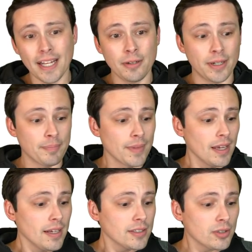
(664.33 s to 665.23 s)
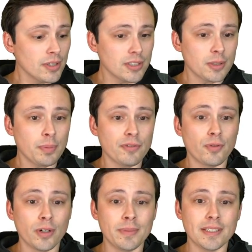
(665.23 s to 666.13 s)
Anyway, so there's some
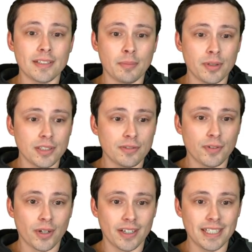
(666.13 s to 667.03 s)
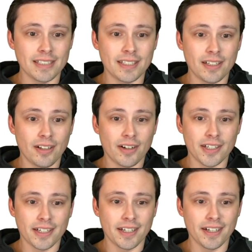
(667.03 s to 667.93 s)
performance numbers for our Intel
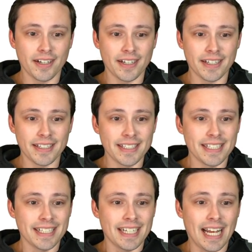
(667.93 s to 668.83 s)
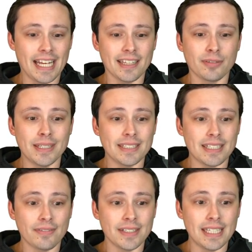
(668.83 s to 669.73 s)
Arc uh,
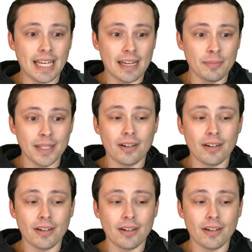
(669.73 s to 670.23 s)
A370M.